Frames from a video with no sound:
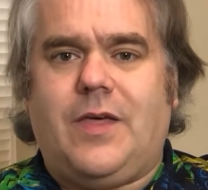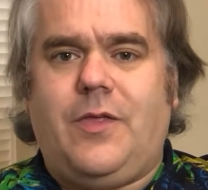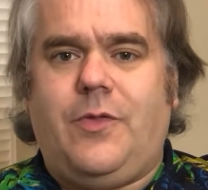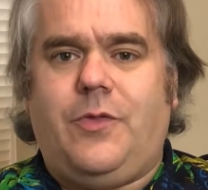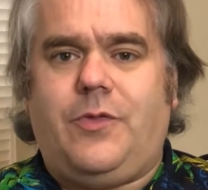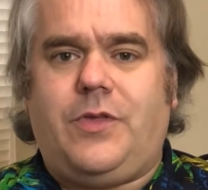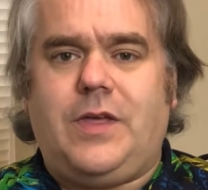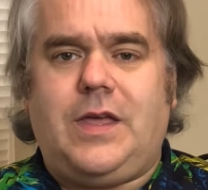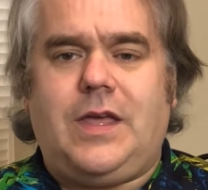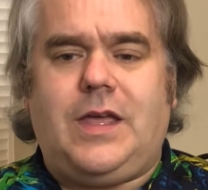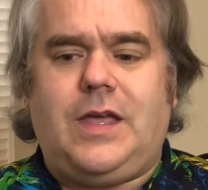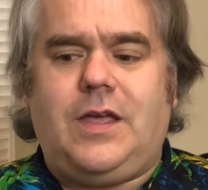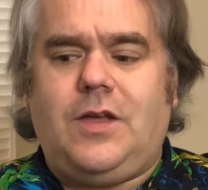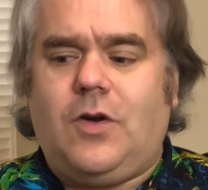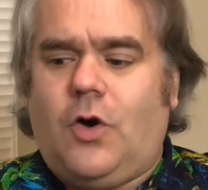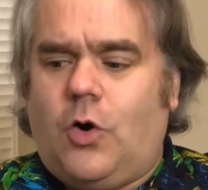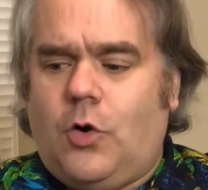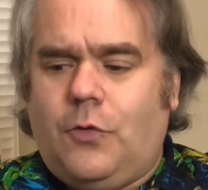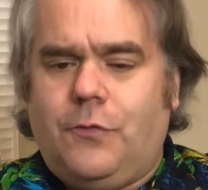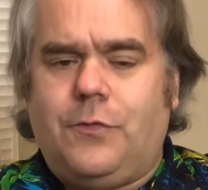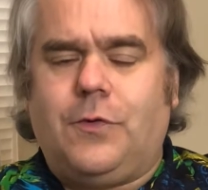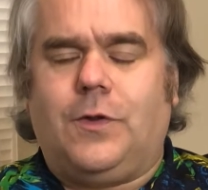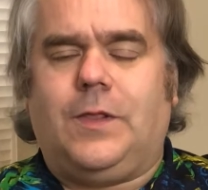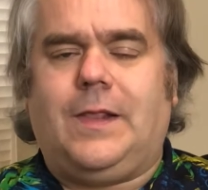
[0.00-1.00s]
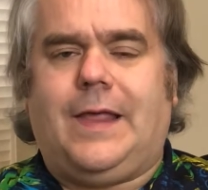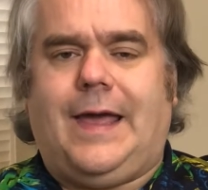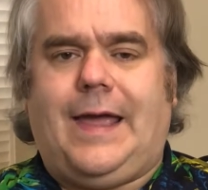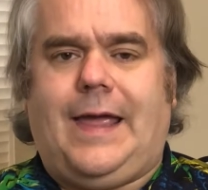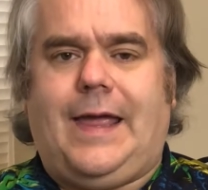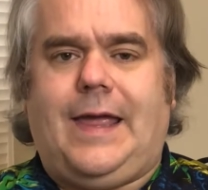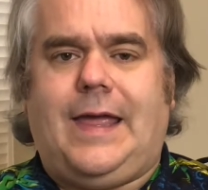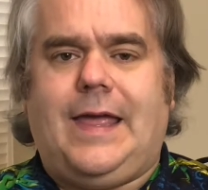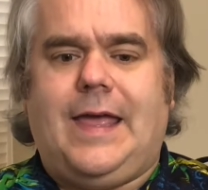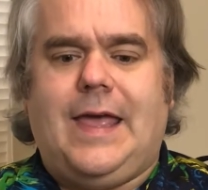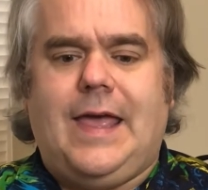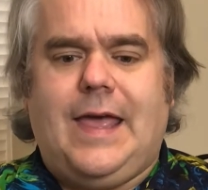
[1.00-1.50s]
The
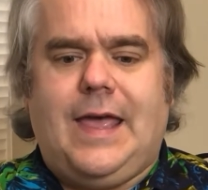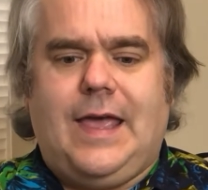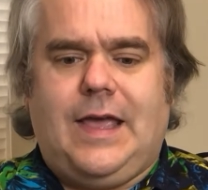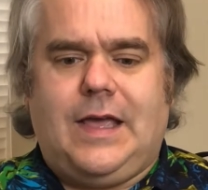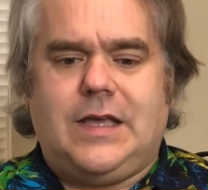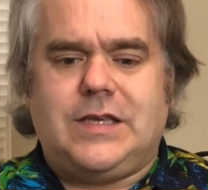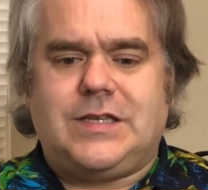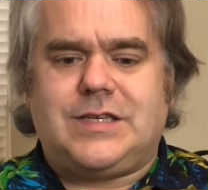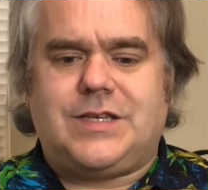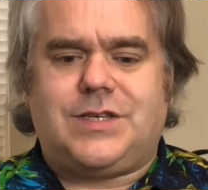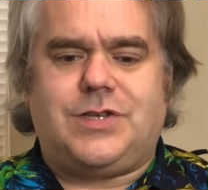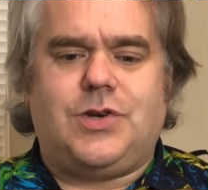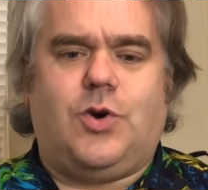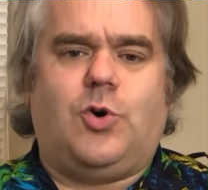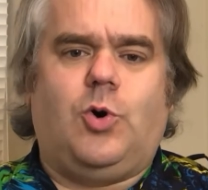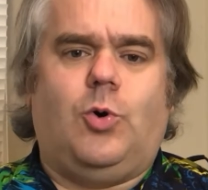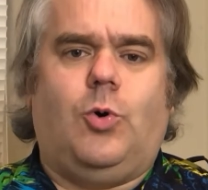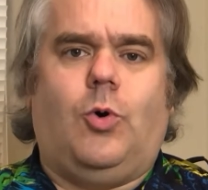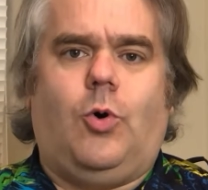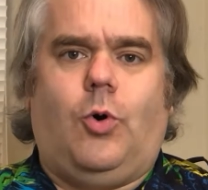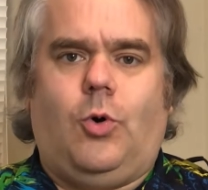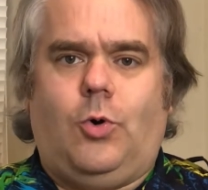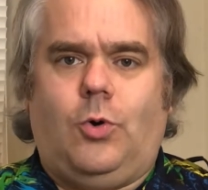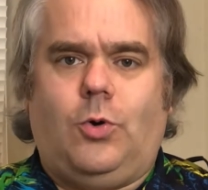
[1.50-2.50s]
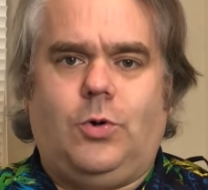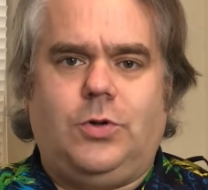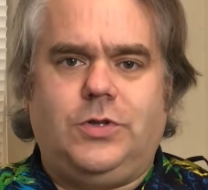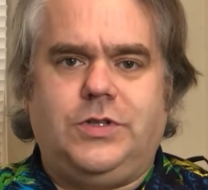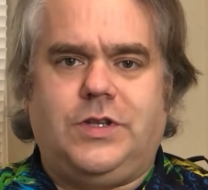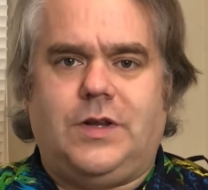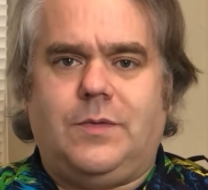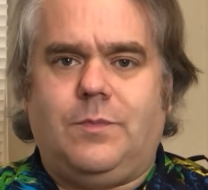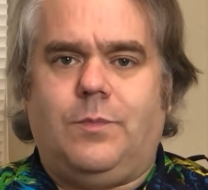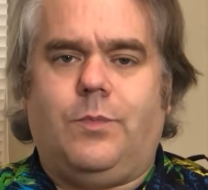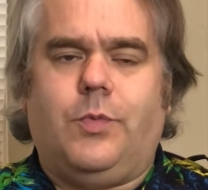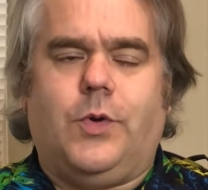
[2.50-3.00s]
overlay is so
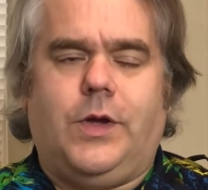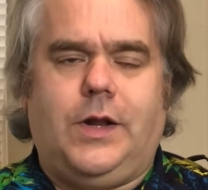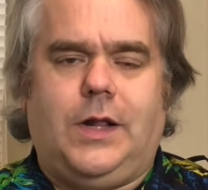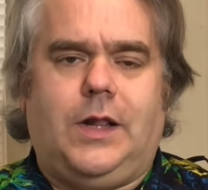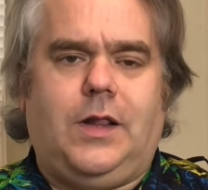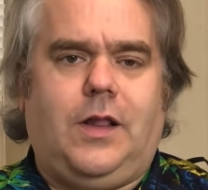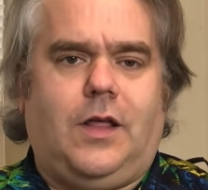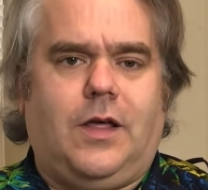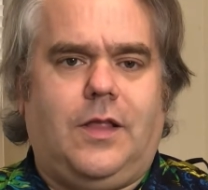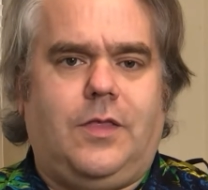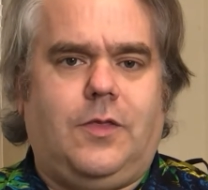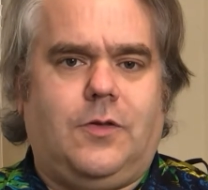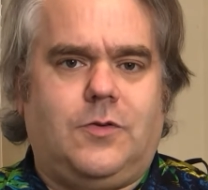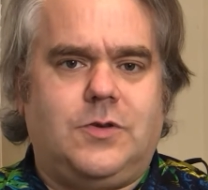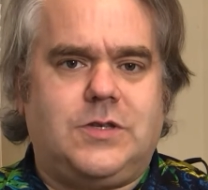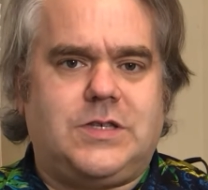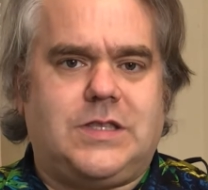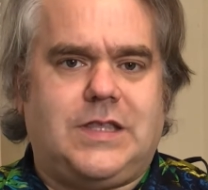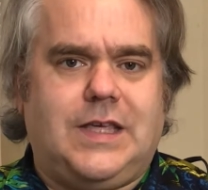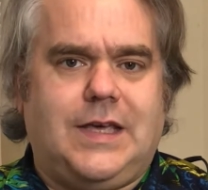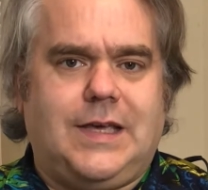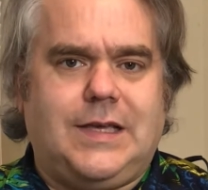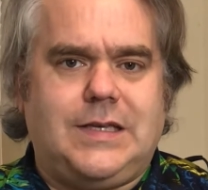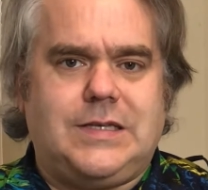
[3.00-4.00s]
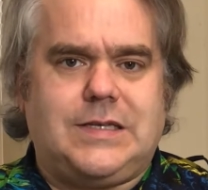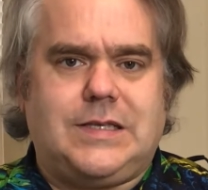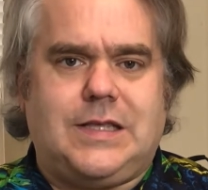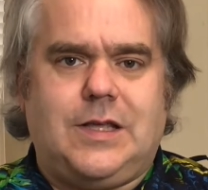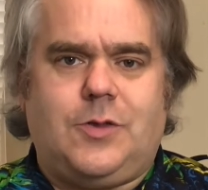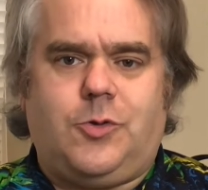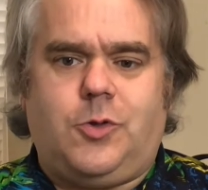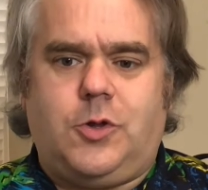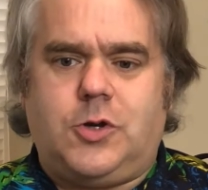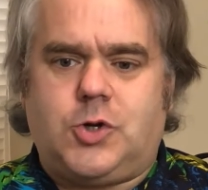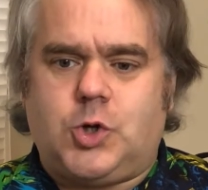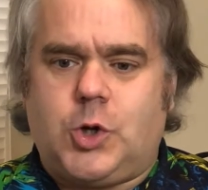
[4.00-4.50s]
old and brittle on those things
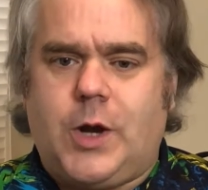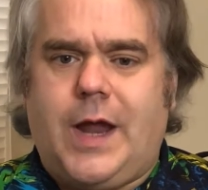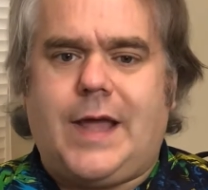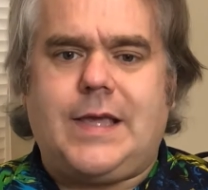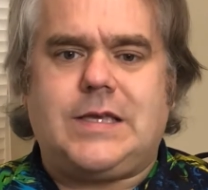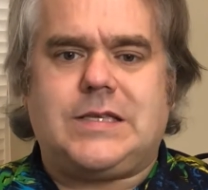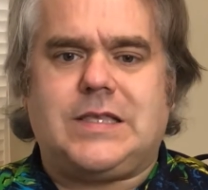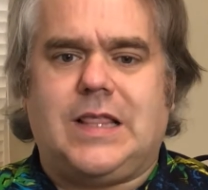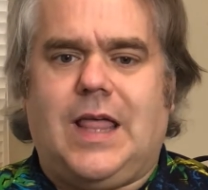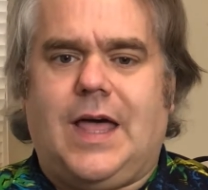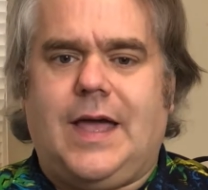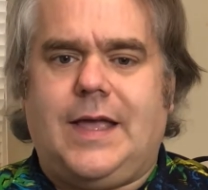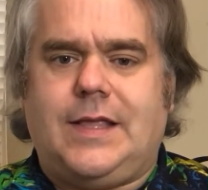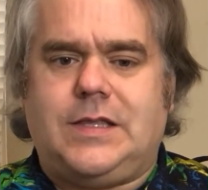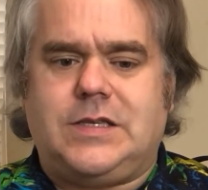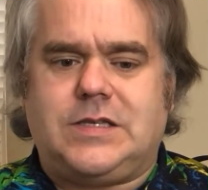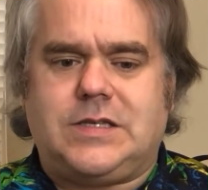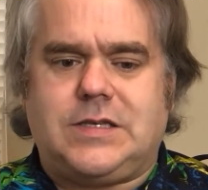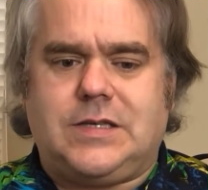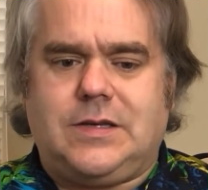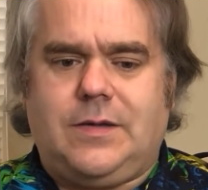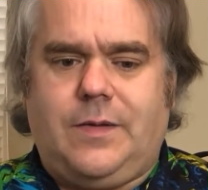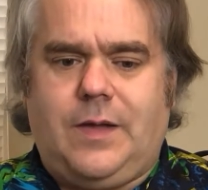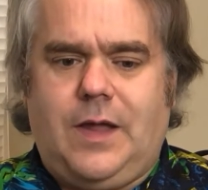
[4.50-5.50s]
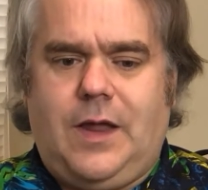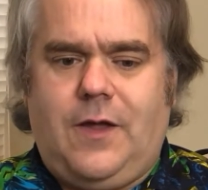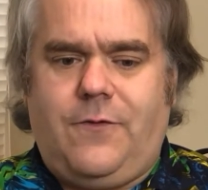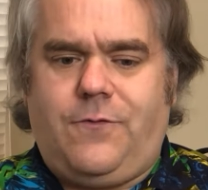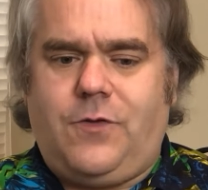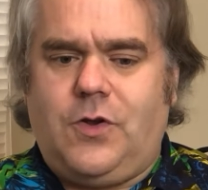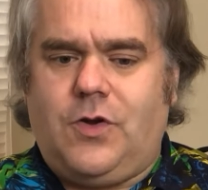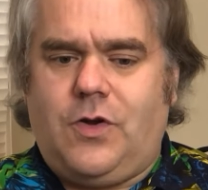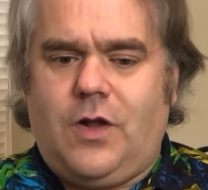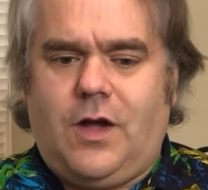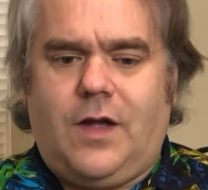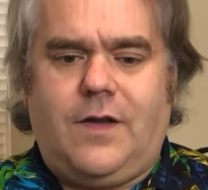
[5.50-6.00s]
that the trace lines,
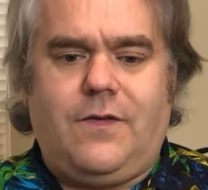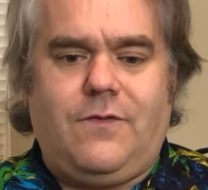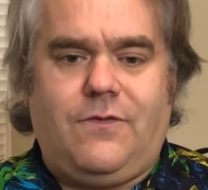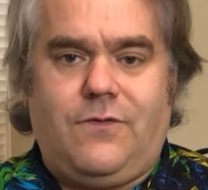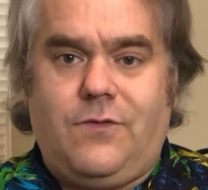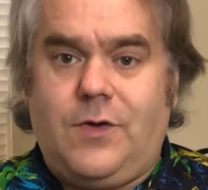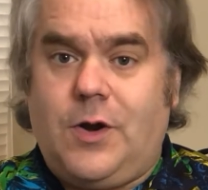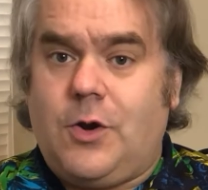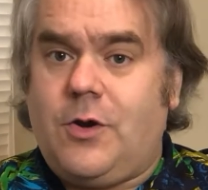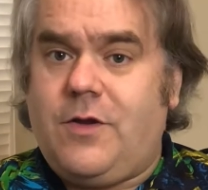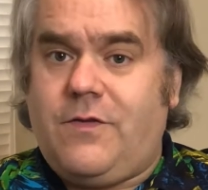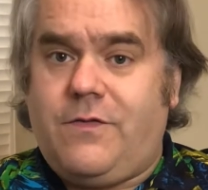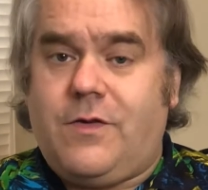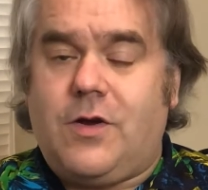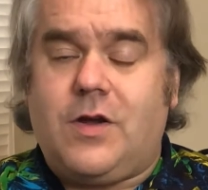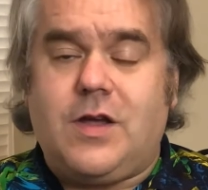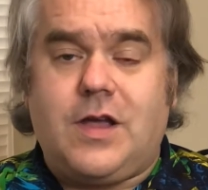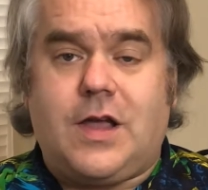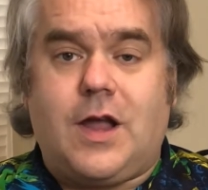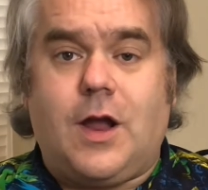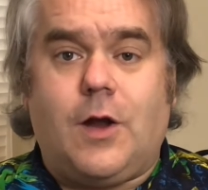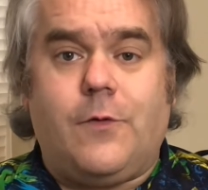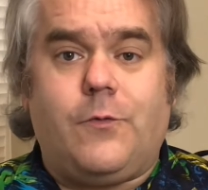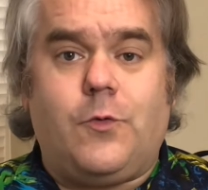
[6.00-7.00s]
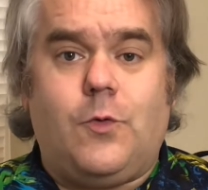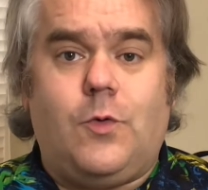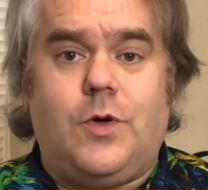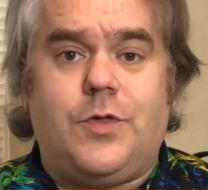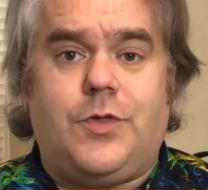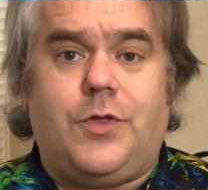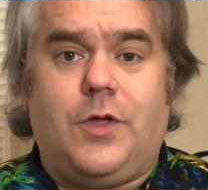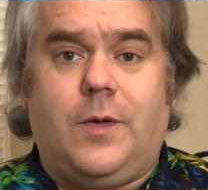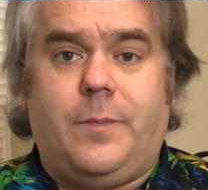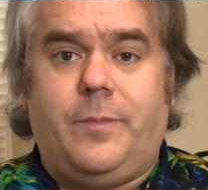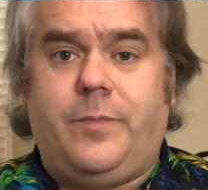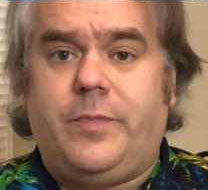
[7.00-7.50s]
if you're not very, very careful
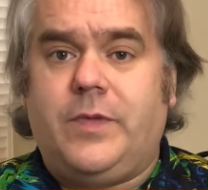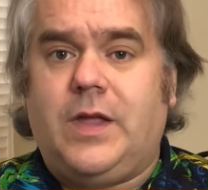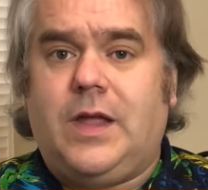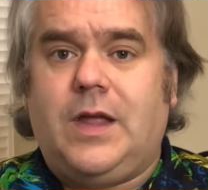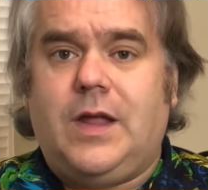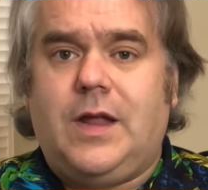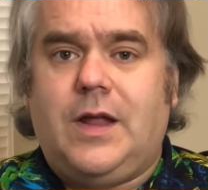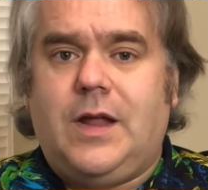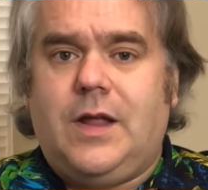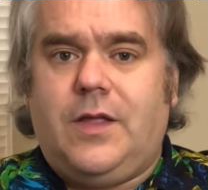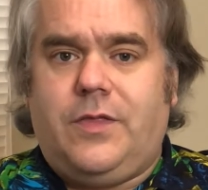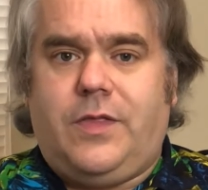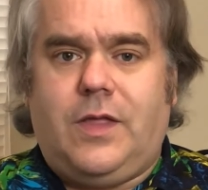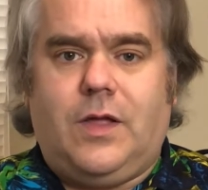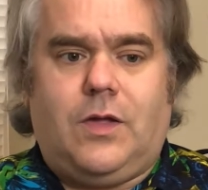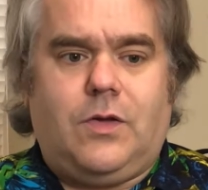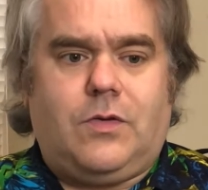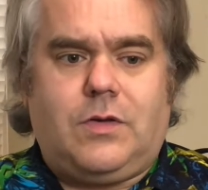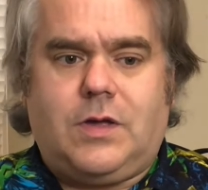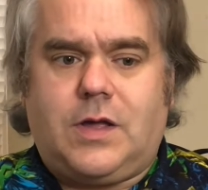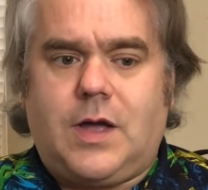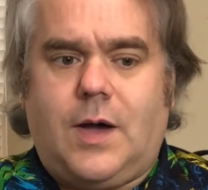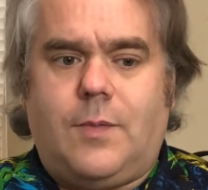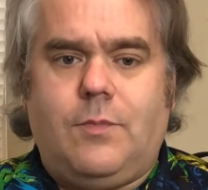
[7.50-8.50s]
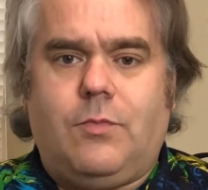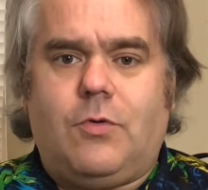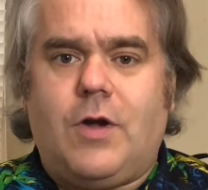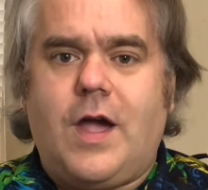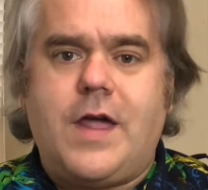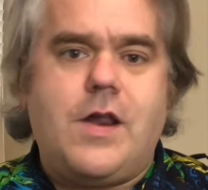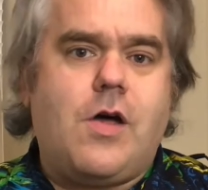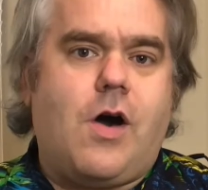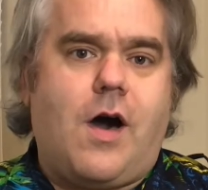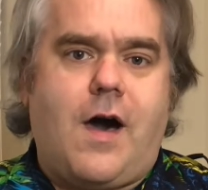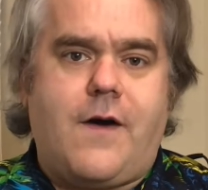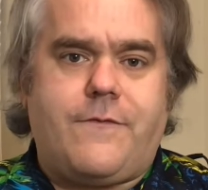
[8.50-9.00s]
with them, they'll come
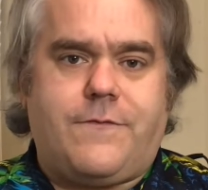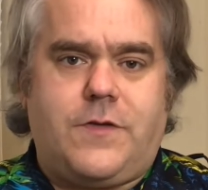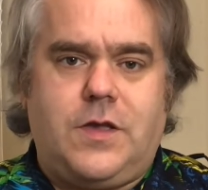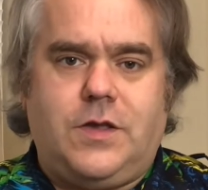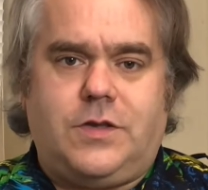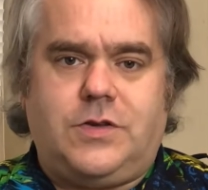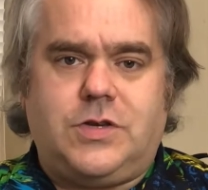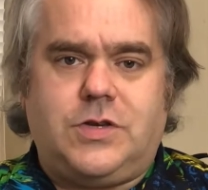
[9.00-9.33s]
right off.